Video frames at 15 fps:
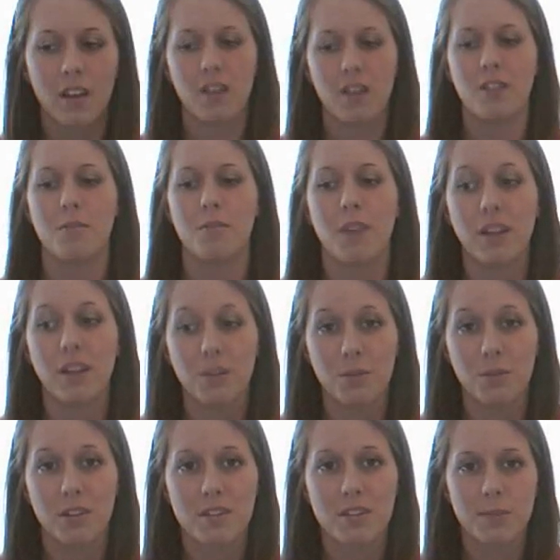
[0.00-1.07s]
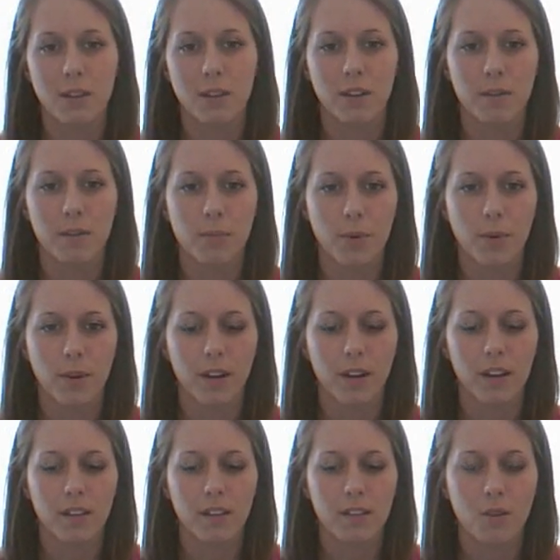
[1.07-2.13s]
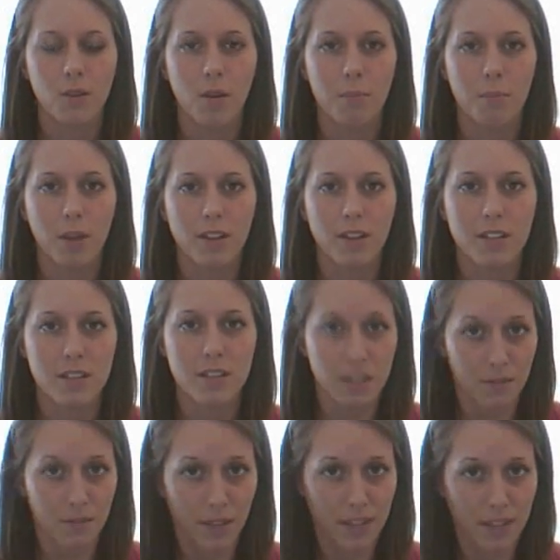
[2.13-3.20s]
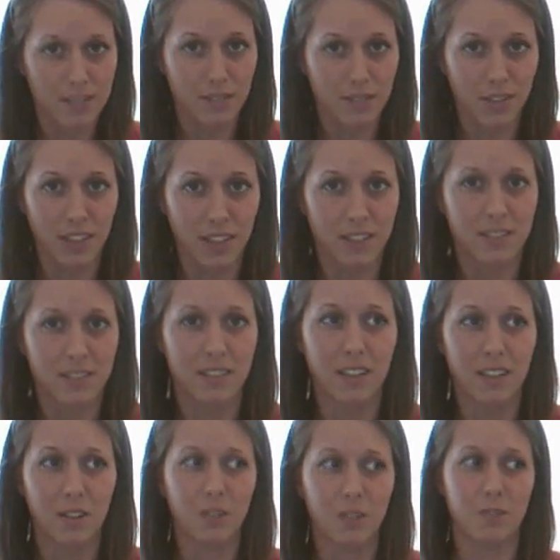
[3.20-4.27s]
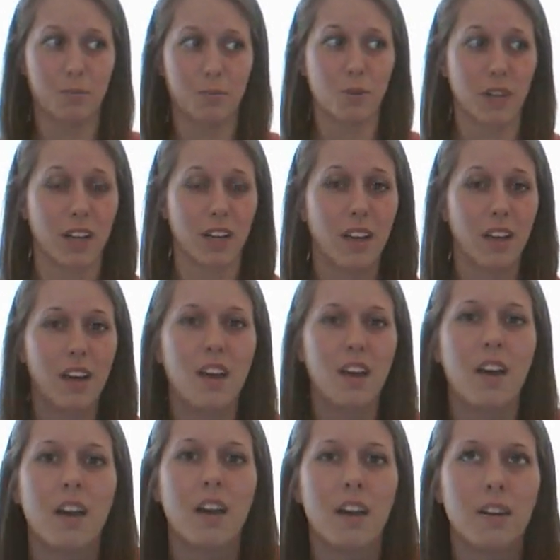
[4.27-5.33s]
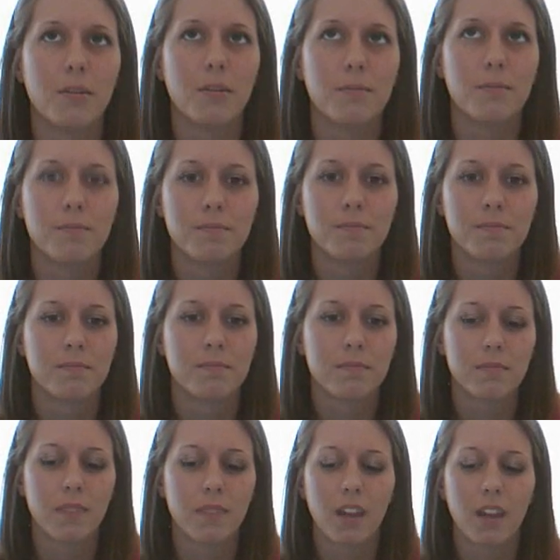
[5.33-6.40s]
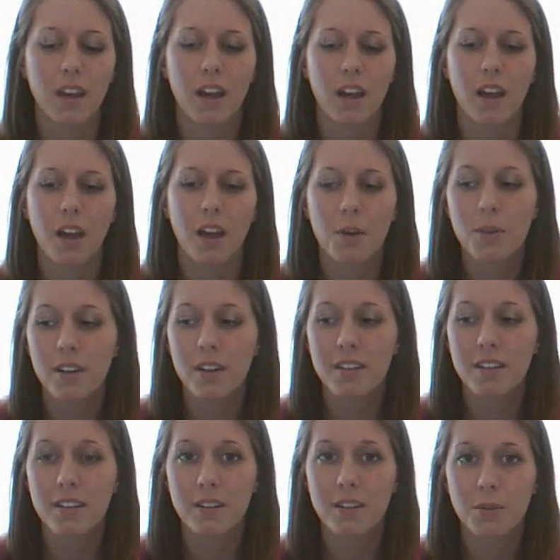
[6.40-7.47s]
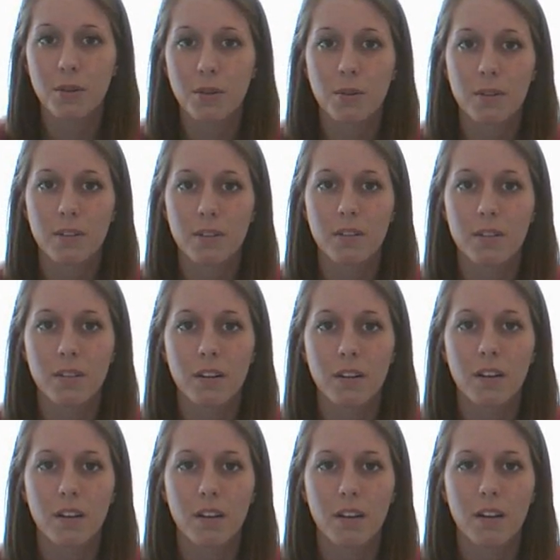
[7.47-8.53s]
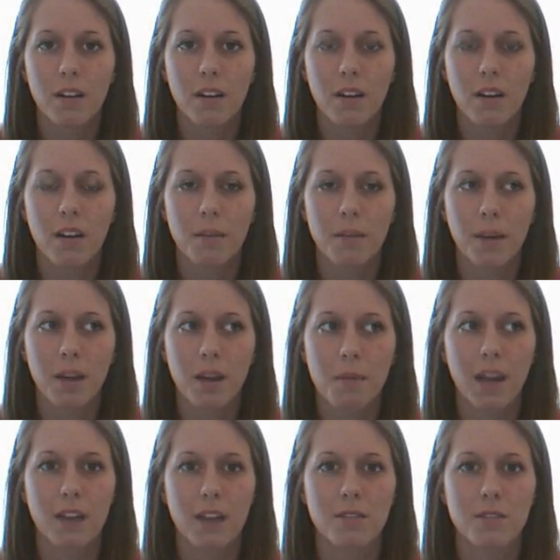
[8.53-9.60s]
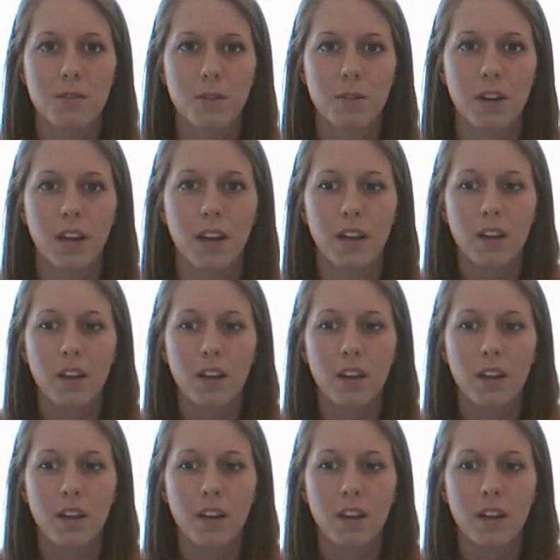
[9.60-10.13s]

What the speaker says: I don't want this to be long and boring, so I apologize in advance if it is at all boring. I wanted to record my coming out story.